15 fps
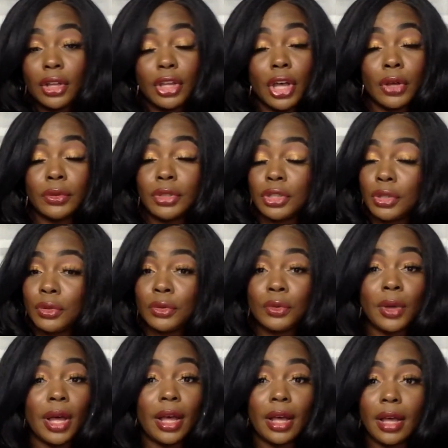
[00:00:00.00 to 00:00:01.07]
go
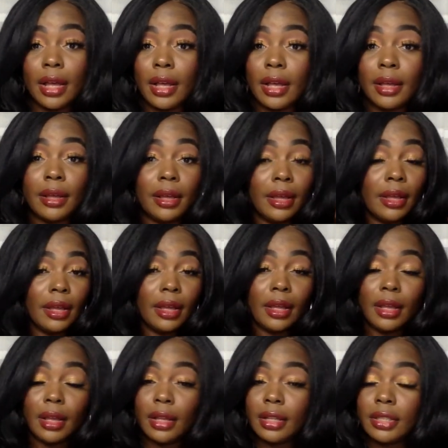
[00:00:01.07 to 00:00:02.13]
to uh,
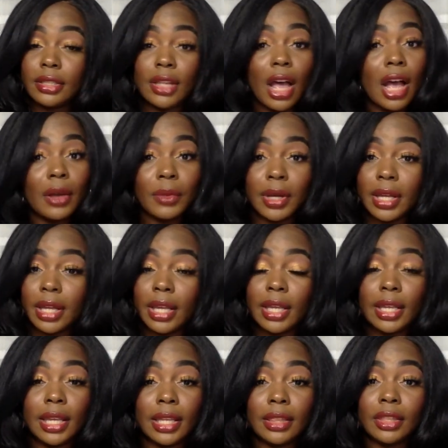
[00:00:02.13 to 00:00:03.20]
Zara
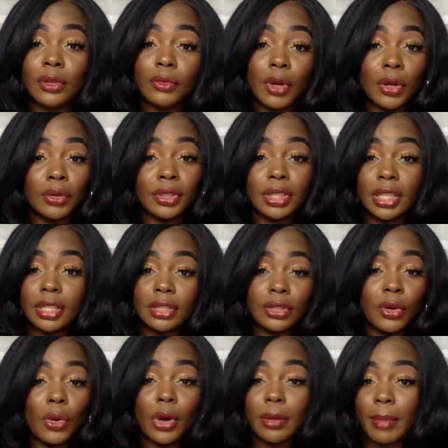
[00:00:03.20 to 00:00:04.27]
and get the Roses
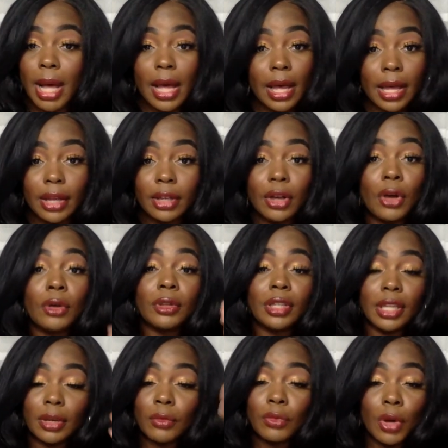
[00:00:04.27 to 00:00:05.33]
Gourmand. Go
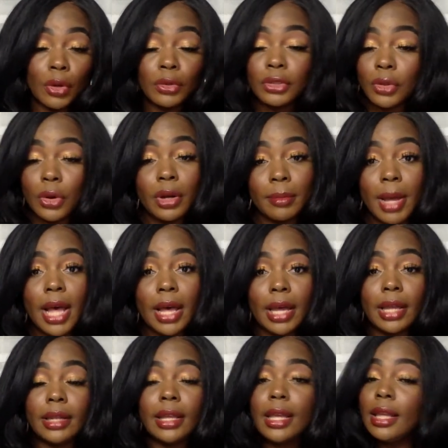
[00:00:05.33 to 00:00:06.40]
get Rose
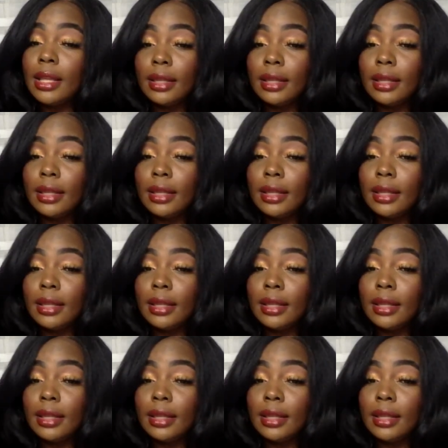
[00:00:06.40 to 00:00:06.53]
Gourmand.